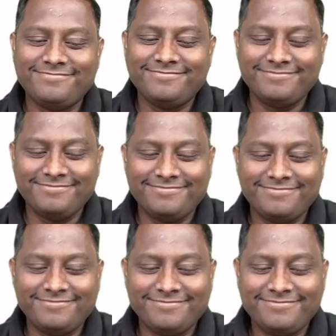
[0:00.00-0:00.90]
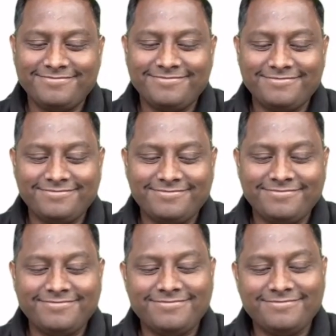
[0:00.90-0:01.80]

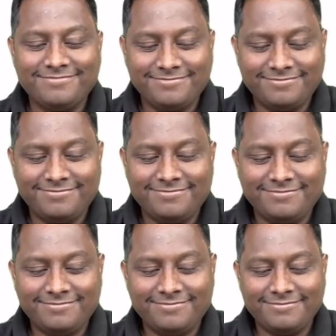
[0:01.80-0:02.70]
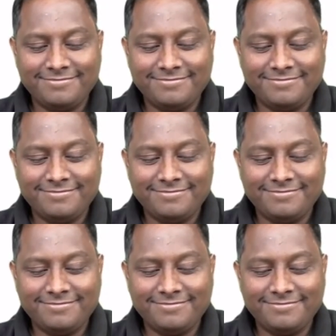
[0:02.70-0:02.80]
(silent)